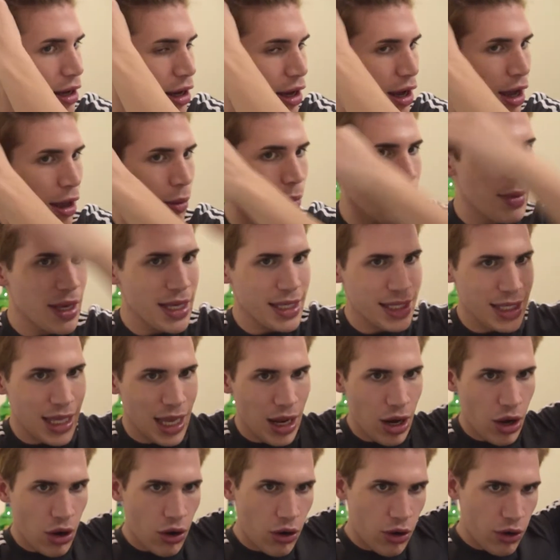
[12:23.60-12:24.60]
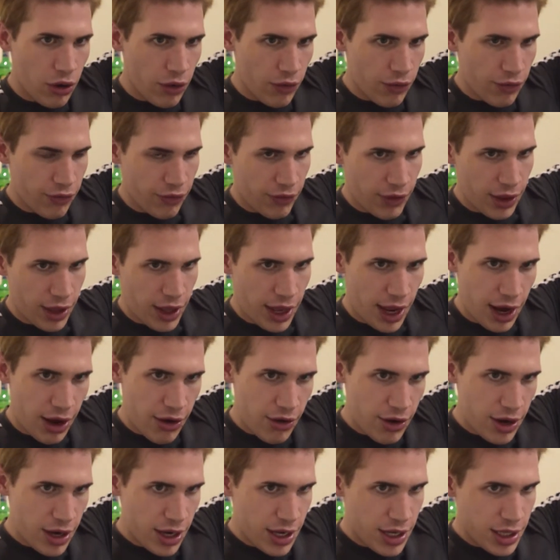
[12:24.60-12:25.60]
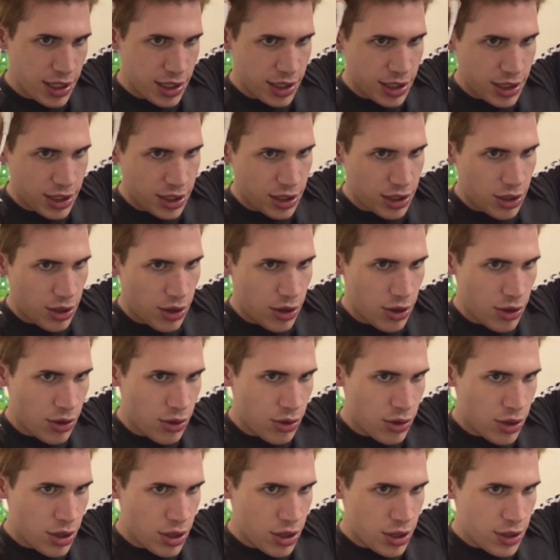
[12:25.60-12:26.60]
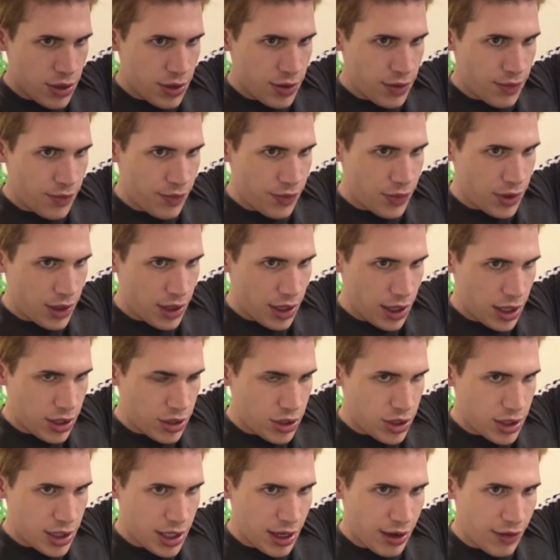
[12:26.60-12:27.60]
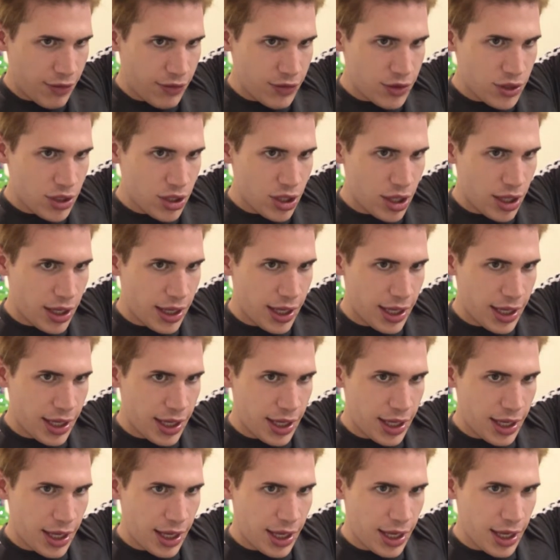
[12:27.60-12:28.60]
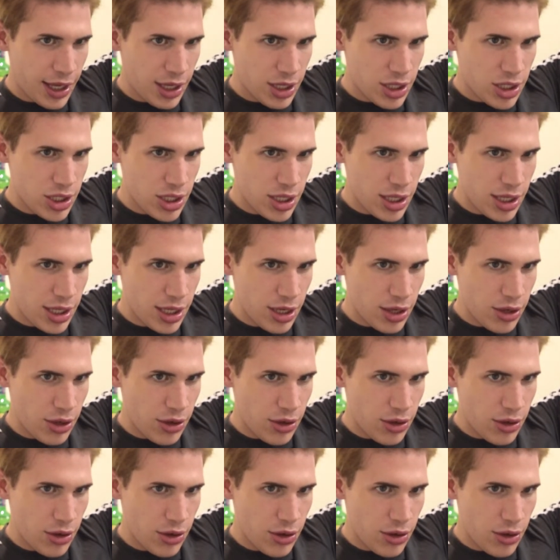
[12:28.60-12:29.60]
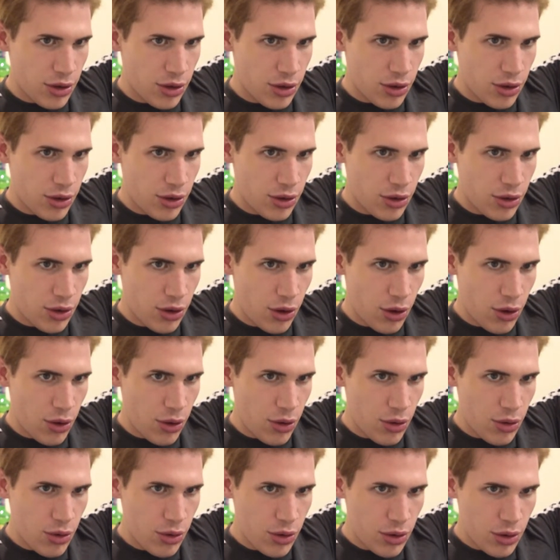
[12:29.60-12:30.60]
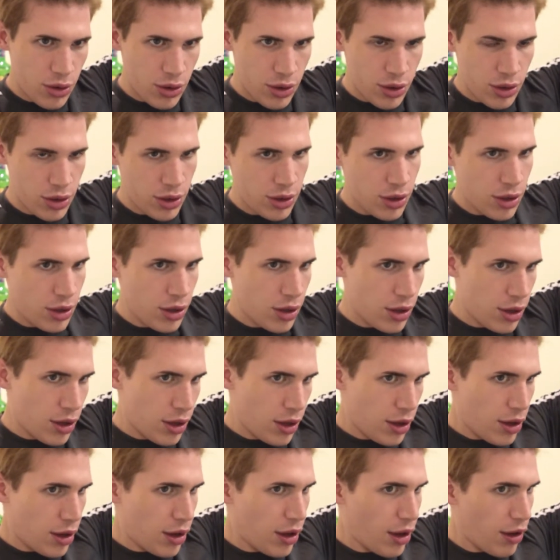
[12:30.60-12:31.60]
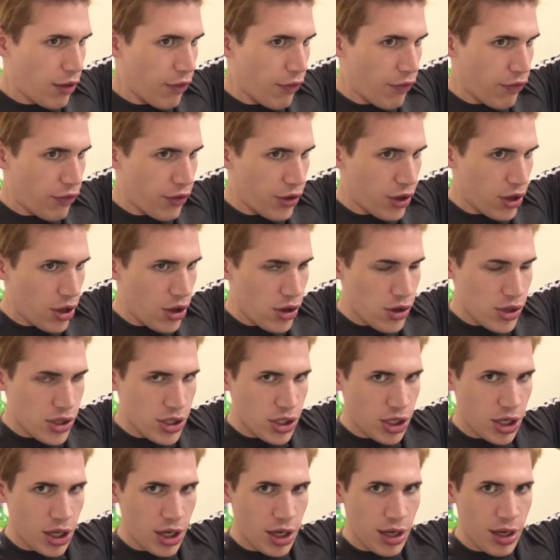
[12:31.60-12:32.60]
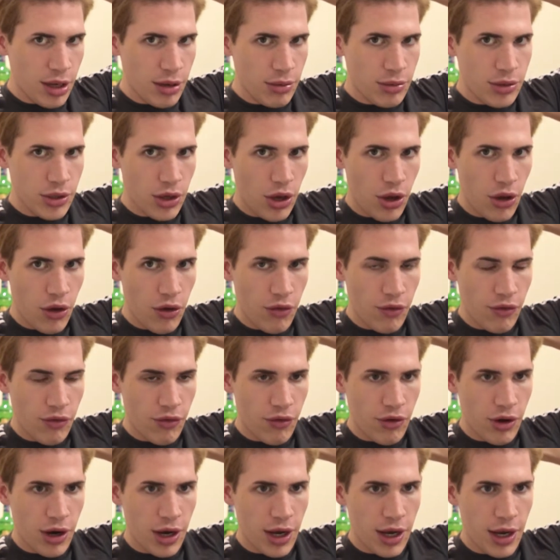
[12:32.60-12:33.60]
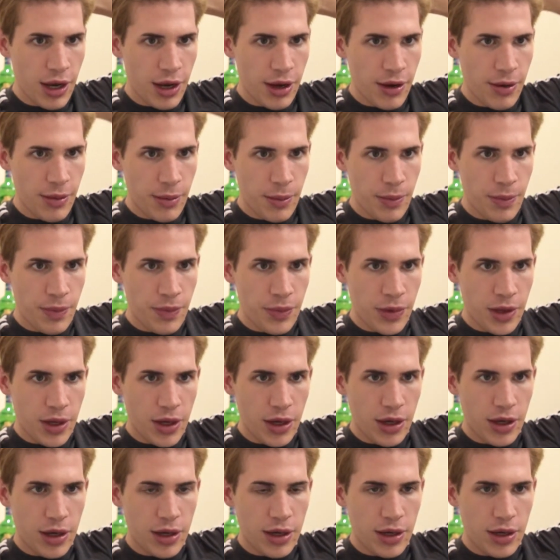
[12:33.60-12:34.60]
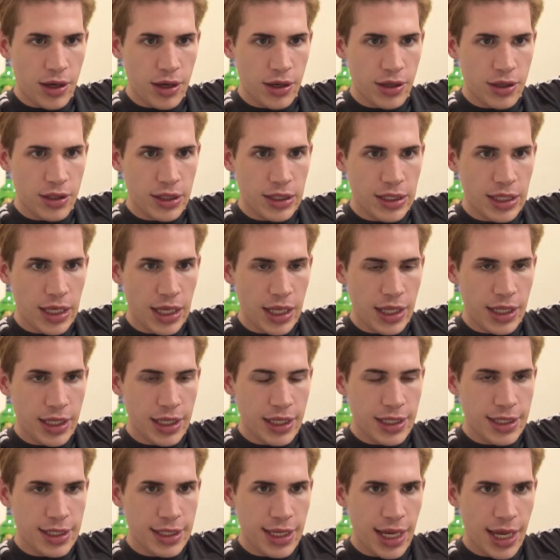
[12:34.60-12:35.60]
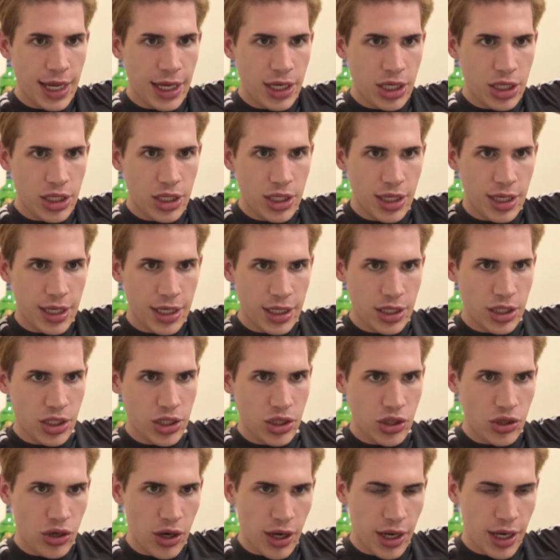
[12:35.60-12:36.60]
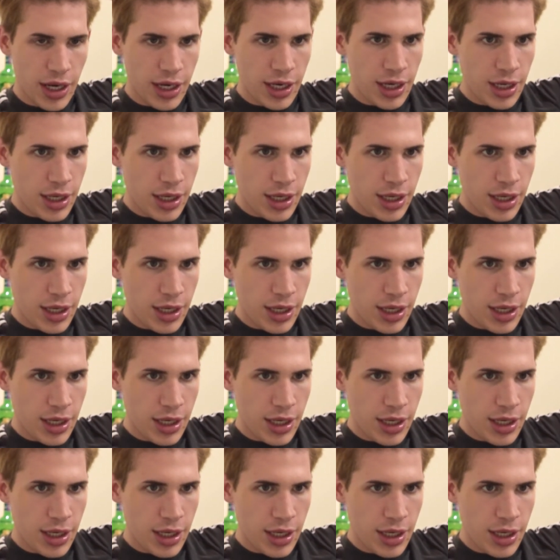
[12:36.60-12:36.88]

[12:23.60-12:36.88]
I miss a lot of areas, so I just have to like actually go a few times over it until it's actually straight,